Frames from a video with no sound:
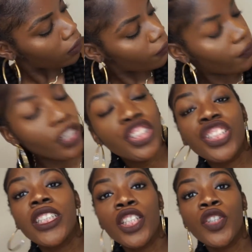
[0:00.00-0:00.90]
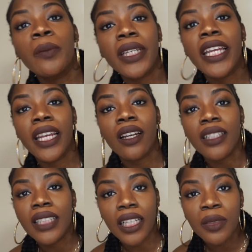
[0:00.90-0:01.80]
virgin human hair, because
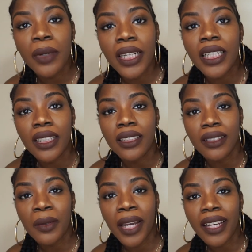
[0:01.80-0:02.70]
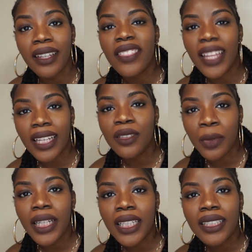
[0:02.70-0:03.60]
that's what it is, okay? That is what
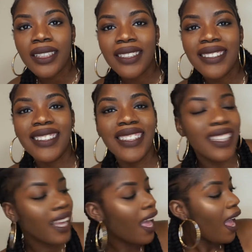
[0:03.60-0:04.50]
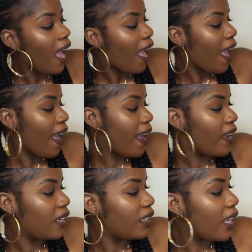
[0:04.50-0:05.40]
it is.
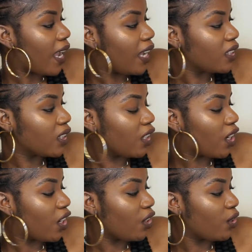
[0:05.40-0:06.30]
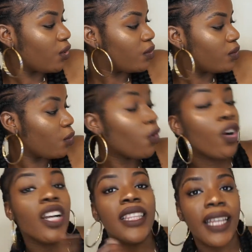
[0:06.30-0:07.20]
And it has a girl or
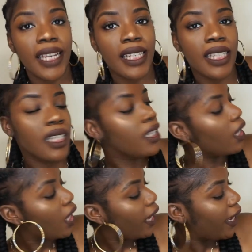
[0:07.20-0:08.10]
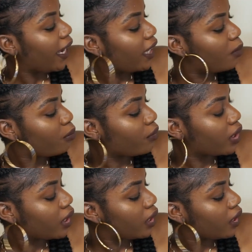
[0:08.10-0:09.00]
a lady in a
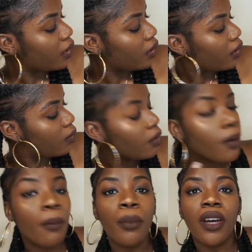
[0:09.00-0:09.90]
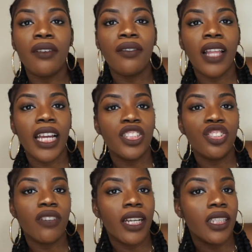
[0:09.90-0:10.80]
pretty butterfly
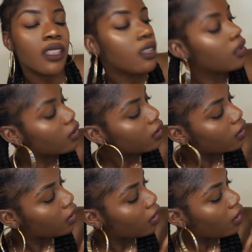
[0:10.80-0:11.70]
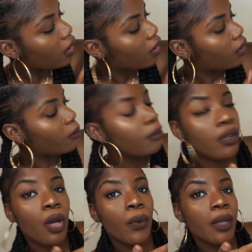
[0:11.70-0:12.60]
dress
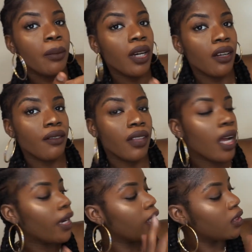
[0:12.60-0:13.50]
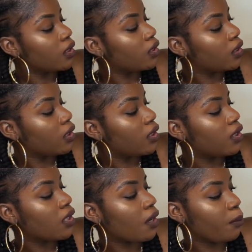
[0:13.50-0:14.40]
blowing butterflies to
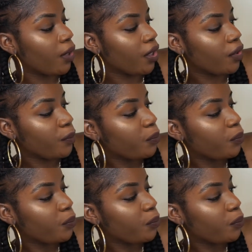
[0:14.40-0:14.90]
SUNBER.